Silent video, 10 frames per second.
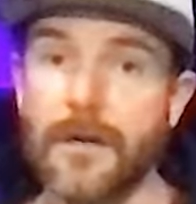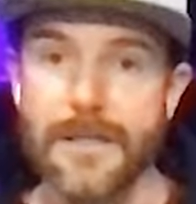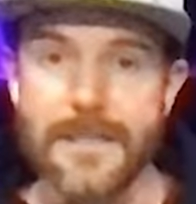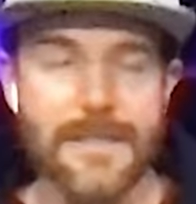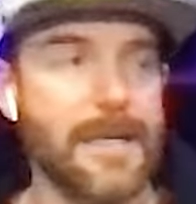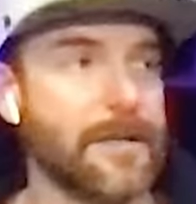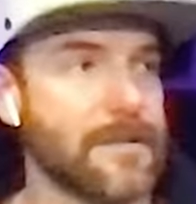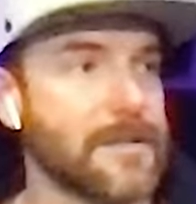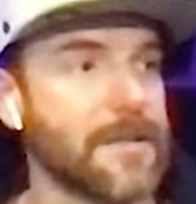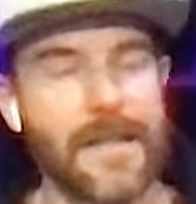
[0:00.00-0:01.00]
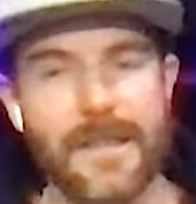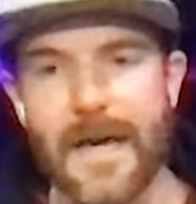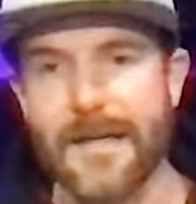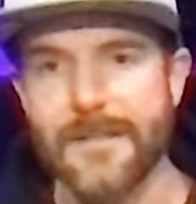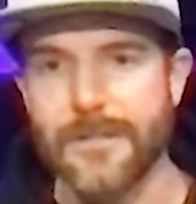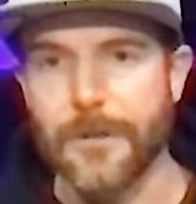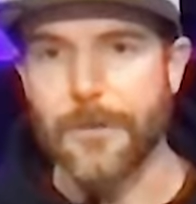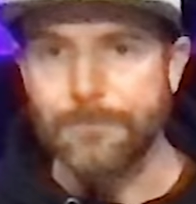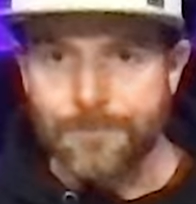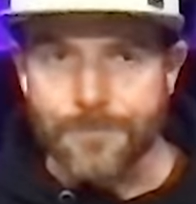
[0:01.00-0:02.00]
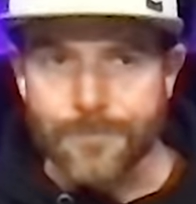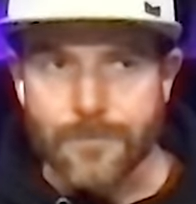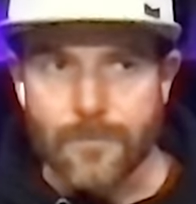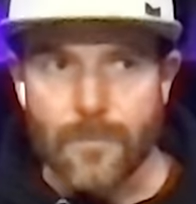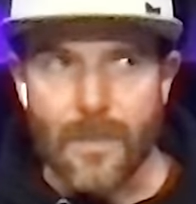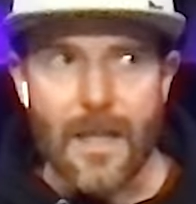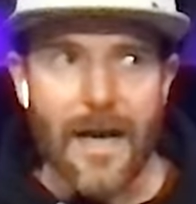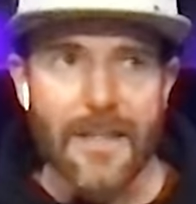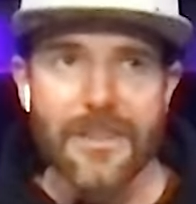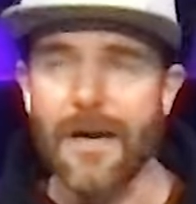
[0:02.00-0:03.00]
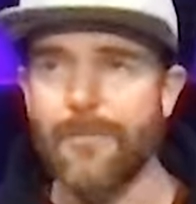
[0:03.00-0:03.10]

and detail and stuff like that so I thought